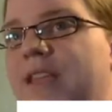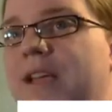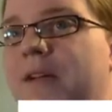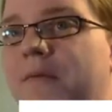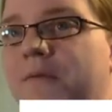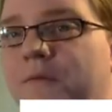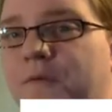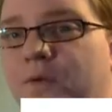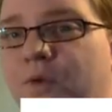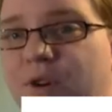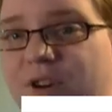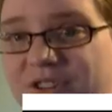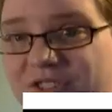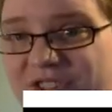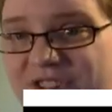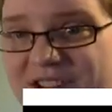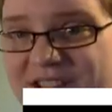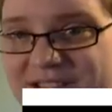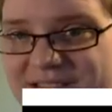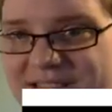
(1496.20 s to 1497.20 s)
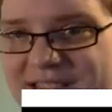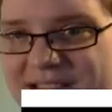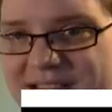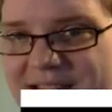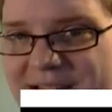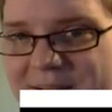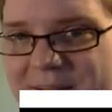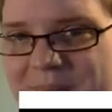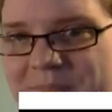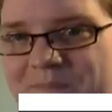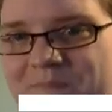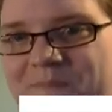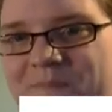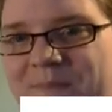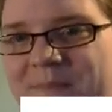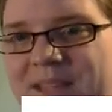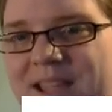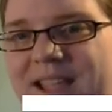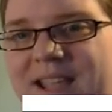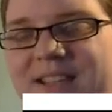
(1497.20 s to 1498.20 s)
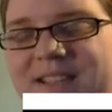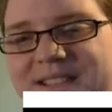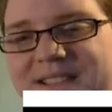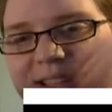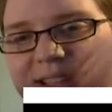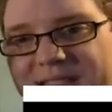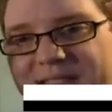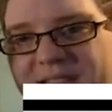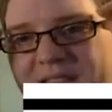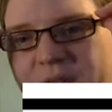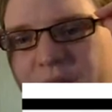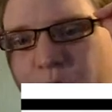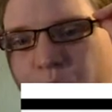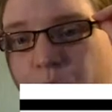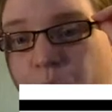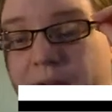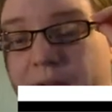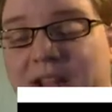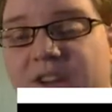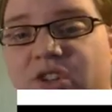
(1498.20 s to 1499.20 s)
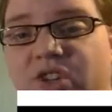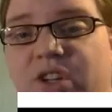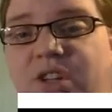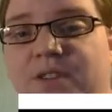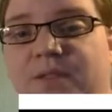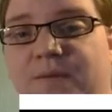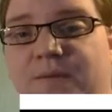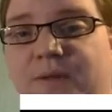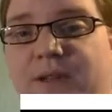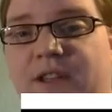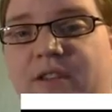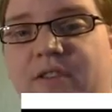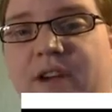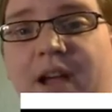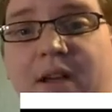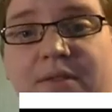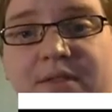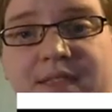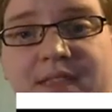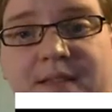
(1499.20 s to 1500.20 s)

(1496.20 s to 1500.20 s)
unfortunate thing is that the equation to figure out the